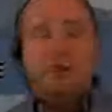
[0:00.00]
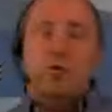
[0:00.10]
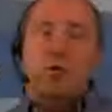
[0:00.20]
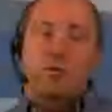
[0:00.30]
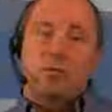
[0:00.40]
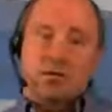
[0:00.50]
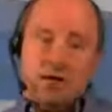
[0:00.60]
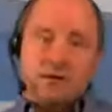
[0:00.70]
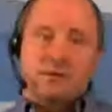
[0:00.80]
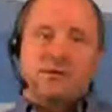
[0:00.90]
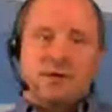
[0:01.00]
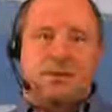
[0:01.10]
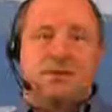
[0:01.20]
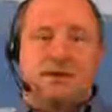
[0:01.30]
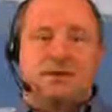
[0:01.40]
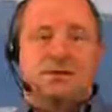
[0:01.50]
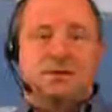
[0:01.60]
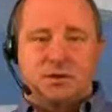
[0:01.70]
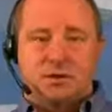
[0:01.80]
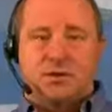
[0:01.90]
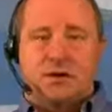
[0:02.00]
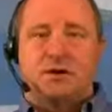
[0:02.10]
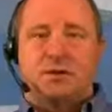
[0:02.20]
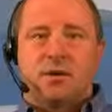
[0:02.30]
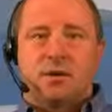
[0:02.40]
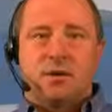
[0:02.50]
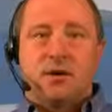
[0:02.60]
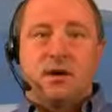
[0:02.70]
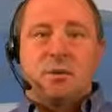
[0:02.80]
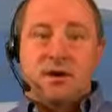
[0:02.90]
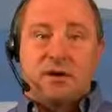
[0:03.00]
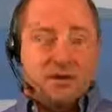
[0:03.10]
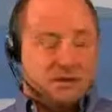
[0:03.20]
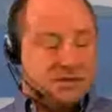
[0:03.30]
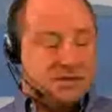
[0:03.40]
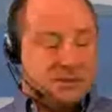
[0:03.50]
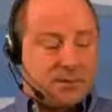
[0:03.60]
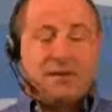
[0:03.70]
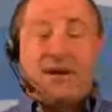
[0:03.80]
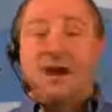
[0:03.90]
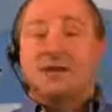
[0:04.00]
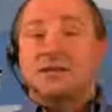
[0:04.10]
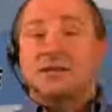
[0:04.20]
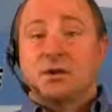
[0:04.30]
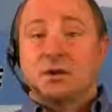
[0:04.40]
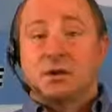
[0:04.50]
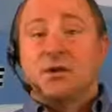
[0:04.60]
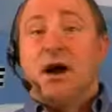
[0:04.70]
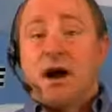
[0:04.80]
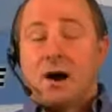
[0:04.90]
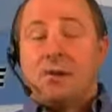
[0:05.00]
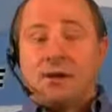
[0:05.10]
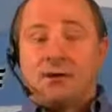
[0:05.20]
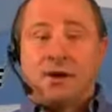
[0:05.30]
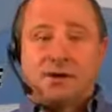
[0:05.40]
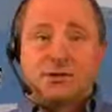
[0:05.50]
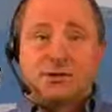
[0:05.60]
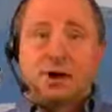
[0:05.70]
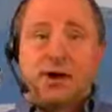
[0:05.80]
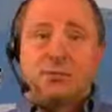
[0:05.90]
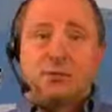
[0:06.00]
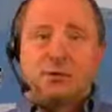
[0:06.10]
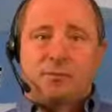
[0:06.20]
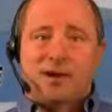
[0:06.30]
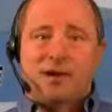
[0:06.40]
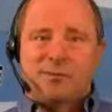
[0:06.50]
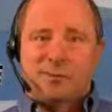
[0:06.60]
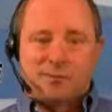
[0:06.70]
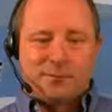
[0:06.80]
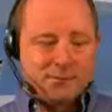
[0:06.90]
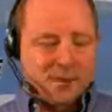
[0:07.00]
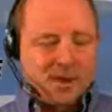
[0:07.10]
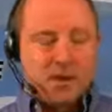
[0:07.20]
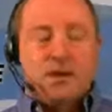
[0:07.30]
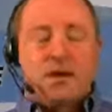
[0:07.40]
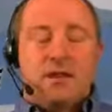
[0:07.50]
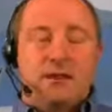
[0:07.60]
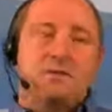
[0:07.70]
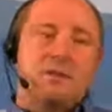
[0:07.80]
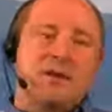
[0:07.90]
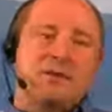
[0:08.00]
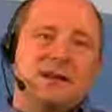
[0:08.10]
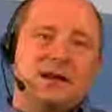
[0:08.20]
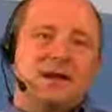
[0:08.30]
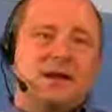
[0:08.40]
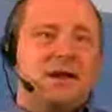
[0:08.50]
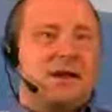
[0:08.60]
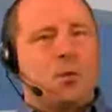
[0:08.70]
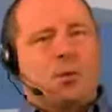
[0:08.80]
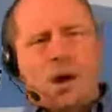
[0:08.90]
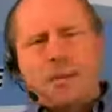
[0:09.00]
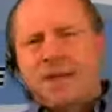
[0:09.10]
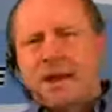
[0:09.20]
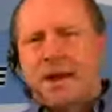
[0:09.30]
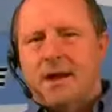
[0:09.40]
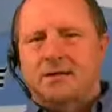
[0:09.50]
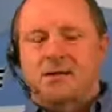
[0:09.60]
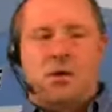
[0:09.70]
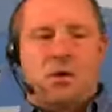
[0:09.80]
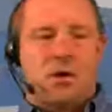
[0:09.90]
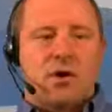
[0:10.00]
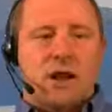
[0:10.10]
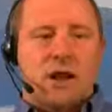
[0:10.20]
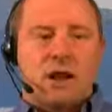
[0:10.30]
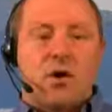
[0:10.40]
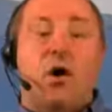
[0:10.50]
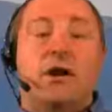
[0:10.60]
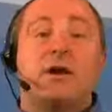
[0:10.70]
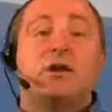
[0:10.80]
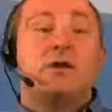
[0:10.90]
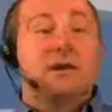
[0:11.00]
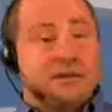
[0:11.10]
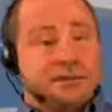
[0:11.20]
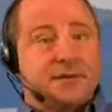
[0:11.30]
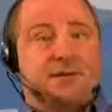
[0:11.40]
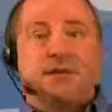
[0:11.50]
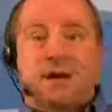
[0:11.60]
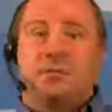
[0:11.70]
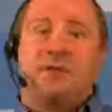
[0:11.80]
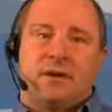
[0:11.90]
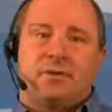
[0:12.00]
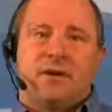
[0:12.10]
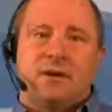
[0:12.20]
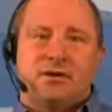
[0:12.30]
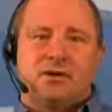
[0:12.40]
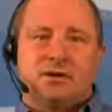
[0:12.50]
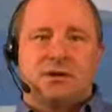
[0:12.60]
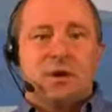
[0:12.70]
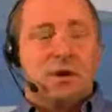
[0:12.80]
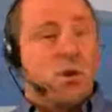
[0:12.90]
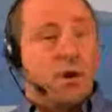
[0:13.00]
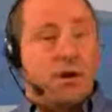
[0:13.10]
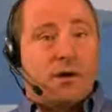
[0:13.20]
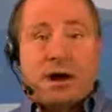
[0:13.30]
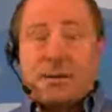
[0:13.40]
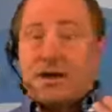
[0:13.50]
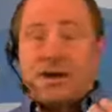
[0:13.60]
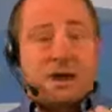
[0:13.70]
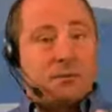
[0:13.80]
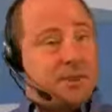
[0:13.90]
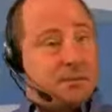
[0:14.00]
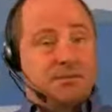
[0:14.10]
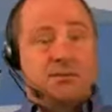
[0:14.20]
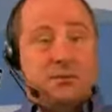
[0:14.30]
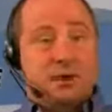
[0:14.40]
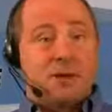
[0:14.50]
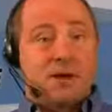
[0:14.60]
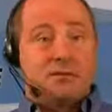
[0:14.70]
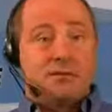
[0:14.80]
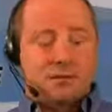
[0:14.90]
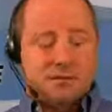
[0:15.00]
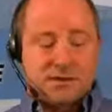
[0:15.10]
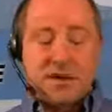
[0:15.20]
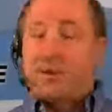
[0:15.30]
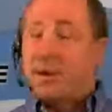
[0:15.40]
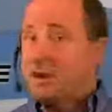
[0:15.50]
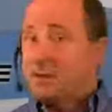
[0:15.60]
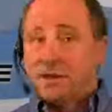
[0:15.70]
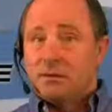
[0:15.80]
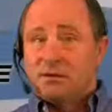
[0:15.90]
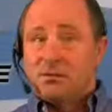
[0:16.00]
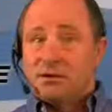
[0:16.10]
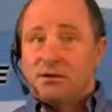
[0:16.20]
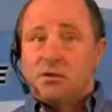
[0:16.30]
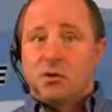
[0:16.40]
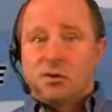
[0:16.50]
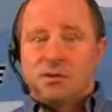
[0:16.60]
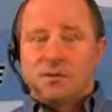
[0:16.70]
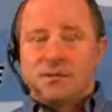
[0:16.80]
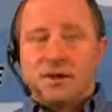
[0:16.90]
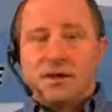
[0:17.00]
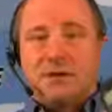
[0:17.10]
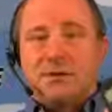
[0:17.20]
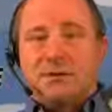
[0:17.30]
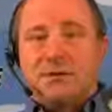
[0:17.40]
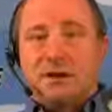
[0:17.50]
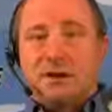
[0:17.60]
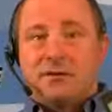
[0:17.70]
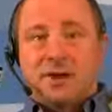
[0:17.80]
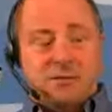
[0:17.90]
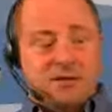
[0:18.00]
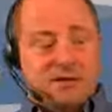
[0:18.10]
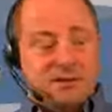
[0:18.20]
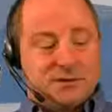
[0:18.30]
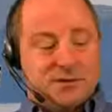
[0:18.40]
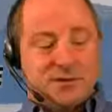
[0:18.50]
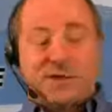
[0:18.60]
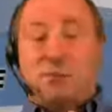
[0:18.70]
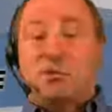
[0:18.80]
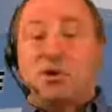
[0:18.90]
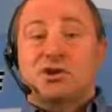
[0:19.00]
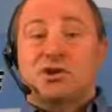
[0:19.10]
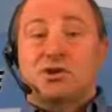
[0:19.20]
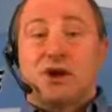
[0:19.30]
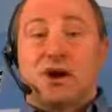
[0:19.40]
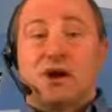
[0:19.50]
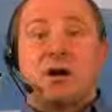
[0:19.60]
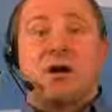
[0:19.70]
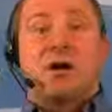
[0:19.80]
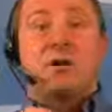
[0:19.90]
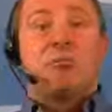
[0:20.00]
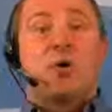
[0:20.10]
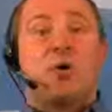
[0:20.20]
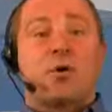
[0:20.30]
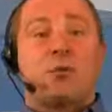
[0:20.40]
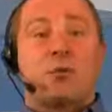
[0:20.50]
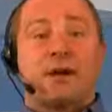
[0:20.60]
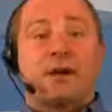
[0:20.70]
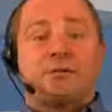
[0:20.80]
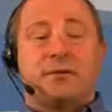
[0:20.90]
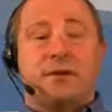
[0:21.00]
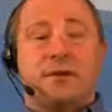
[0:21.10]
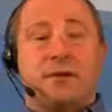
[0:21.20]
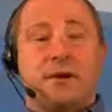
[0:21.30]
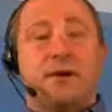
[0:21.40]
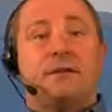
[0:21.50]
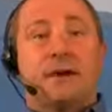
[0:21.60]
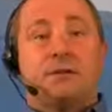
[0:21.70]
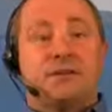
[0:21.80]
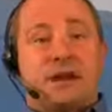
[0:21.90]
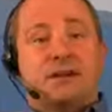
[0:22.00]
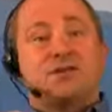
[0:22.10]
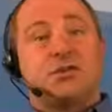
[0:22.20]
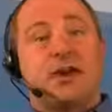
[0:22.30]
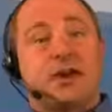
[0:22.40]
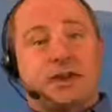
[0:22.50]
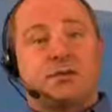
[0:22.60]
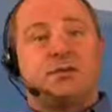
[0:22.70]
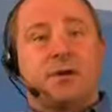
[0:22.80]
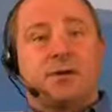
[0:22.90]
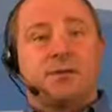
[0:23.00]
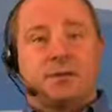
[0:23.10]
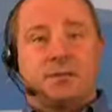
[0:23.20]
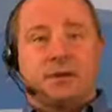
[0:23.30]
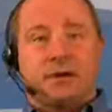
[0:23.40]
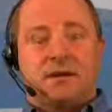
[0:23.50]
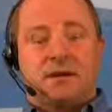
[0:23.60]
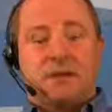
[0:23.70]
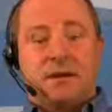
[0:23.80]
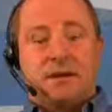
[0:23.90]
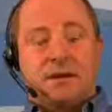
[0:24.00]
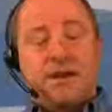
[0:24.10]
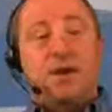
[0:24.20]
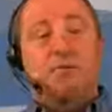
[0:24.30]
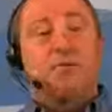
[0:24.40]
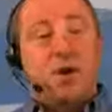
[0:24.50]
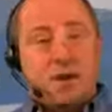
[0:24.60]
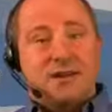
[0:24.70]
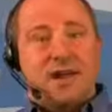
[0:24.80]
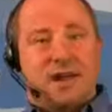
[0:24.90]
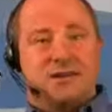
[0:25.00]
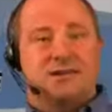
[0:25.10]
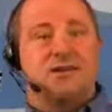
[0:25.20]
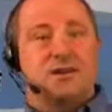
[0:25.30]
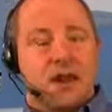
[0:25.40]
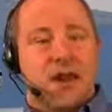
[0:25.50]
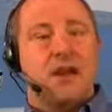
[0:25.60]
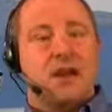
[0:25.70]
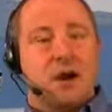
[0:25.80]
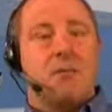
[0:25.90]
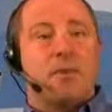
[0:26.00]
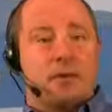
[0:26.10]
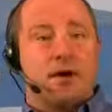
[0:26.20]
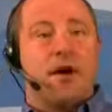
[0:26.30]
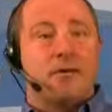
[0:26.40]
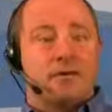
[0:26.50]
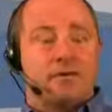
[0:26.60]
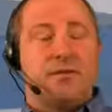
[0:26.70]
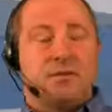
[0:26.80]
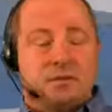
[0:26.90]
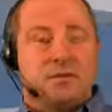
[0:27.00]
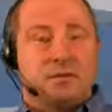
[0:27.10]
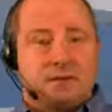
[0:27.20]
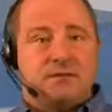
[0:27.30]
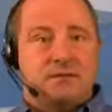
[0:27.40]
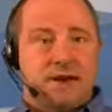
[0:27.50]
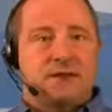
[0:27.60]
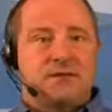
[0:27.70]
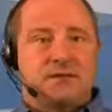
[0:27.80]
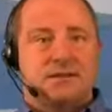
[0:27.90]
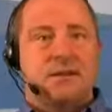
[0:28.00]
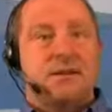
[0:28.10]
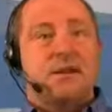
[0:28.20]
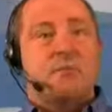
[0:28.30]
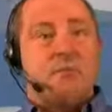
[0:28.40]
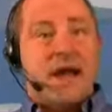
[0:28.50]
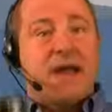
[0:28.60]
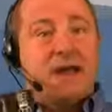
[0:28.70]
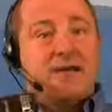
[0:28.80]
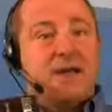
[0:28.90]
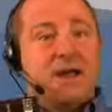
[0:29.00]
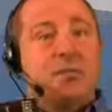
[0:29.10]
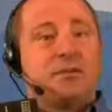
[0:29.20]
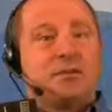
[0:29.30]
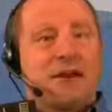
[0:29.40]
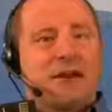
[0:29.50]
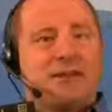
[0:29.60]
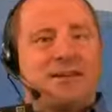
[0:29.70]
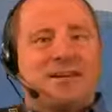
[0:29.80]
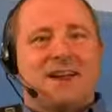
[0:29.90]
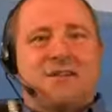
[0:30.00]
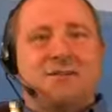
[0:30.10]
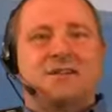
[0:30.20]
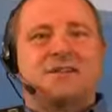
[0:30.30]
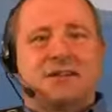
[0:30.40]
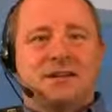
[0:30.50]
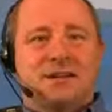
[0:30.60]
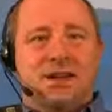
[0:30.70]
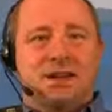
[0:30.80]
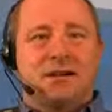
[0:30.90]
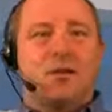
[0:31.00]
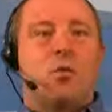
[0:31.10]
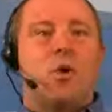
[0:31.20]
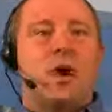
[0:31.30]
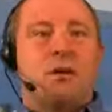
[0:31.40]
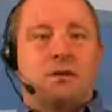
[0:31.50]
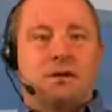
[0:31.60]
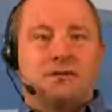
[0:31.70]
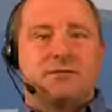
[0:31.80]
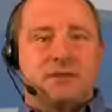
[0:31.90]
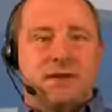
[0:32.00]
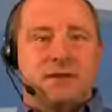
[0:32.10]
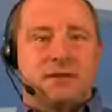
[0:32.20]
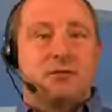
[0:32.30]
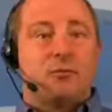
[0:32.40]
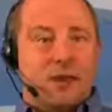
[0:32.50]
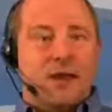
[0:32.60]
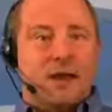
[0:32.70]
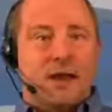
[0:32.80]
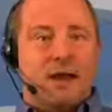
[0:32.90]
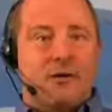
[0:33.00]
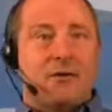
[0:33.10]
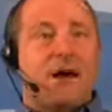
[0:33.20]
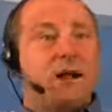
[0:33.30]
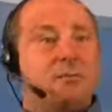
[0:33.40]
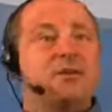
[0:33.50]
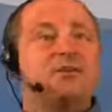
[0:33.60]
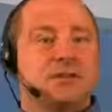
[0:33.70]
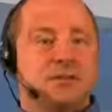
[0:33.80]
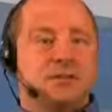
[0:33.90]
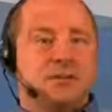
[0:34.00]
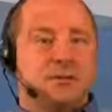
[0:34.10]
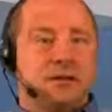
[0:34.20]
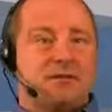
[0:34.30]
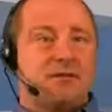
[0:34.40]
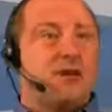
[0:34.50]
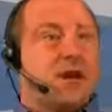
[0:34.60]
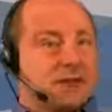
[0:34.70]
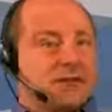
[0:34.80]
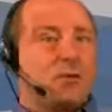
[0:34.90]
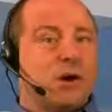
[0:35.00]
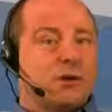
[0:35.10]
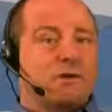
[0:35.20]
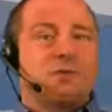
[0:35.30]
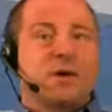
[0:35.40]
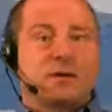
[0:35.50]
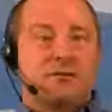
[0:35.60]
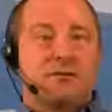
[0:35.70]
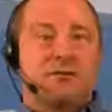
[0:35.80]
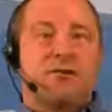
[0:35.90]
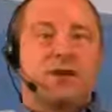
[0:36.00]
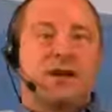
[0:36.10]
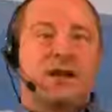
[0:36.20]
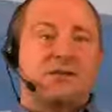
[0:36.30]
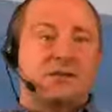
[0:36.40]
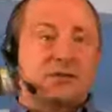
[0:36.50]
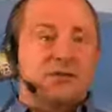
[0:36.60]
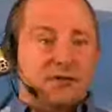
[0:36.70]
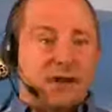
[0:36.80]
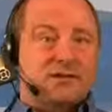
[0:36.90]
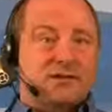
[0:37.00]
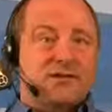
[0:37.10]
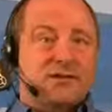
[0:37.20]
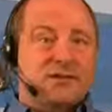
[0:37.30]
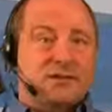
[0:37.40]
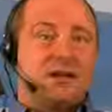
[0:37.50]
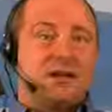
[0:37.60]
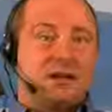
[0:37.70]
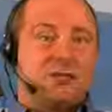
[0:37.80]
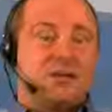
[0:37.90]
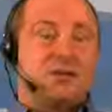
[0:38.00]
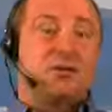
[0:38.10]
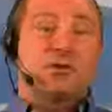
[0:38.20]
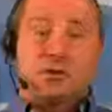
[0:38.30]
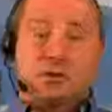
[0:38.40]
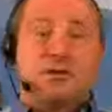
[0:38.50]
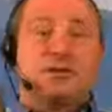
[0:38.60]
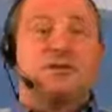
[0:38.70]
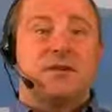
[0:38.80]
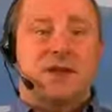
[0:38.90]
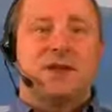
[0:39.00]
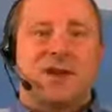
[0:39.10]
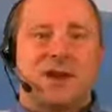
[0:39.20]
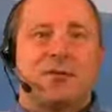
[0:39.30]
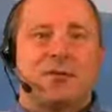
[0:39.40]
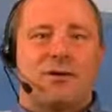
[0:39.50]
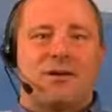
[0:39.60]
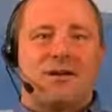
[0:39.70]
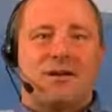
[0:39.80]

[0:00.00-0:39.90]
that portable conference application we just talked about, because Digi-Wave has its own omnidirectional onboard microphone, this means that in a webcast or a audio lift type of application where I may not be able to run microphones, I may not be able to run cords, Digi-Wave can be used as a push-to-talk portable microphone that resides directly in front of a speaker that can broadcast to any number of the Digi-Wave devices back at the amplifier and facilitate a wireless feed. Right now, I'm using Digi-Wave as a wireless microphone broadcasting direct to a DLR receiver hooked to this video camera.